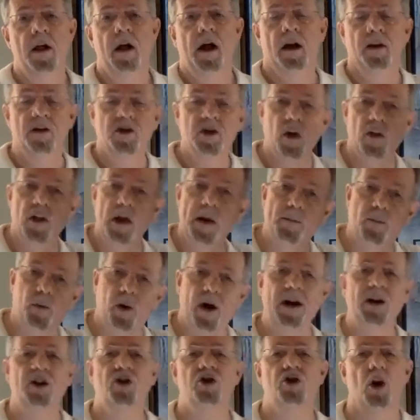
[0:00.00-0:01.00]
And so they
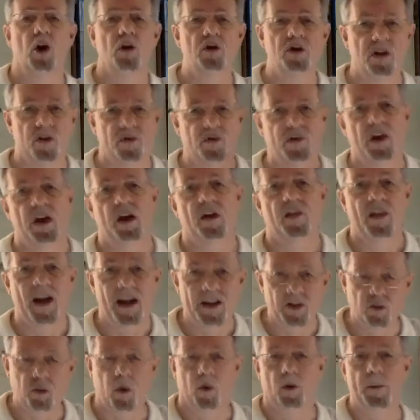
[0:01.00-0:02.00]
bring Joseph in.
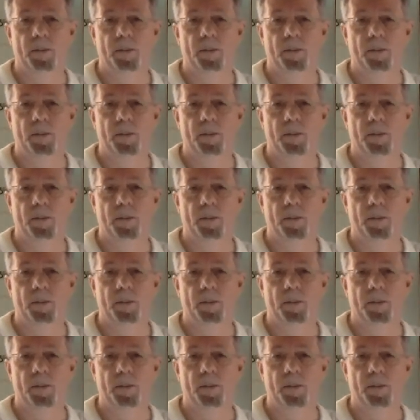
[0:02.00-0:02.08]
That's where